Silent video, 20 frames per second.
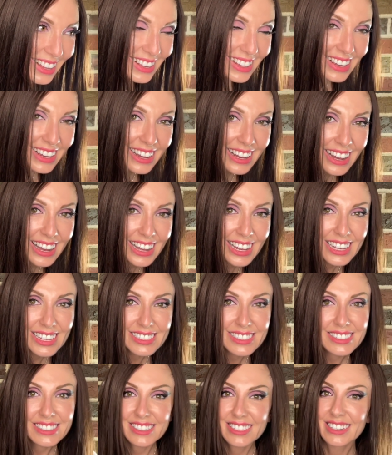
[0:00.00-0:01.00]

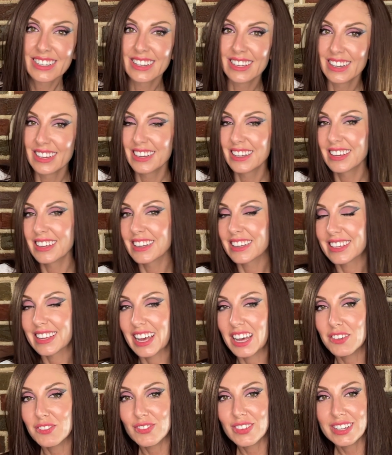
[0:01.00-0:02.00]
Guys,
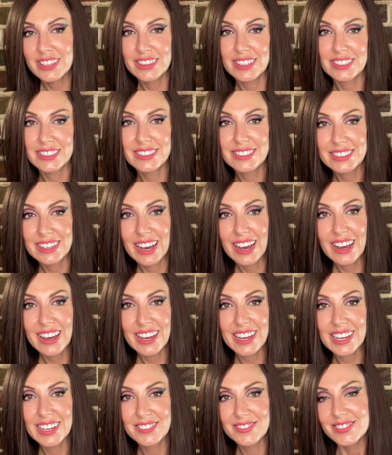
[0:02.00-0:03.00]
get with the
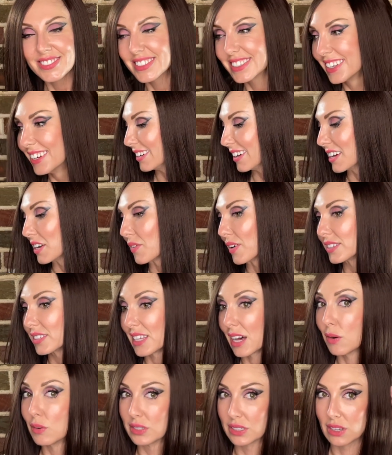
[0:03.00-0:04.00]
times. Anyways,
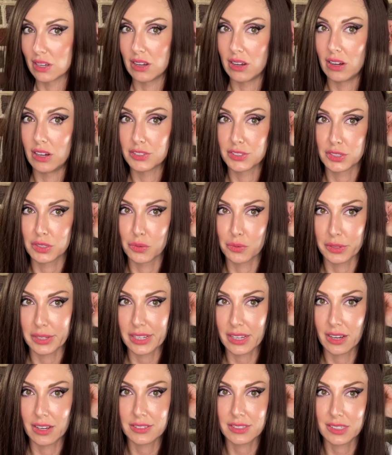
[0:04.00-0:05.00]
that was also
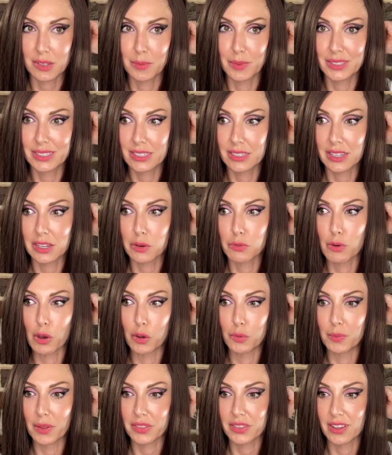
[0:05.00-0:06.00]
really awesome as he like
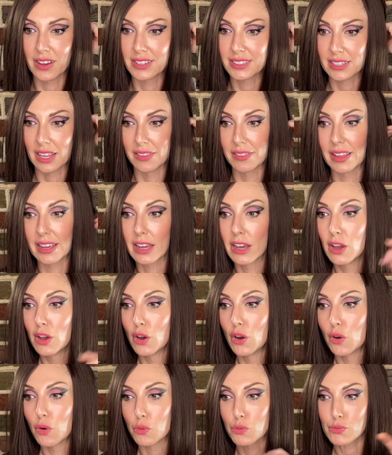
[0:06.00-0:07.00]
rode with us and like
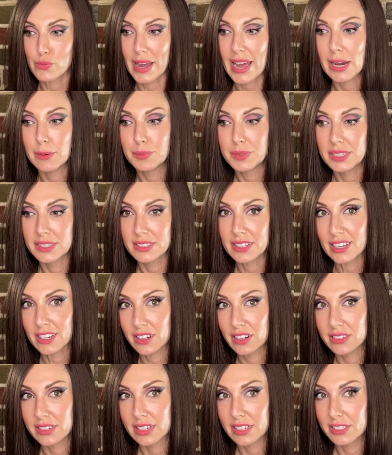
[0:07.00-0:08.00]
rapped his
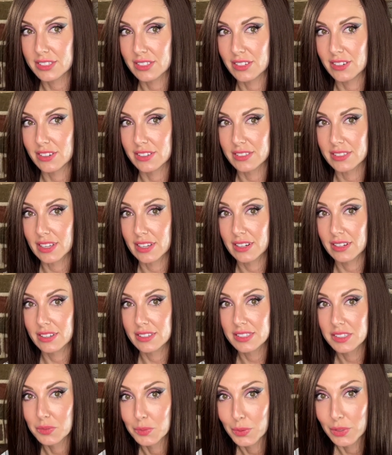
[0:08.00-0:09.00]
iconic songs at
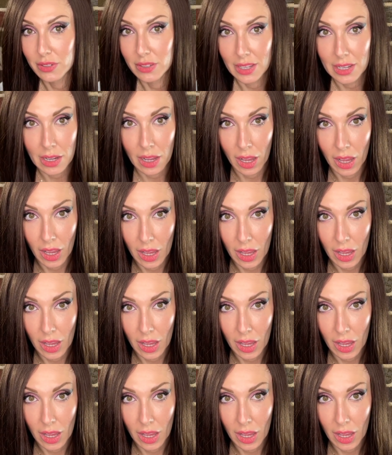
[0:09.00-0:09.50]
us, and we're like,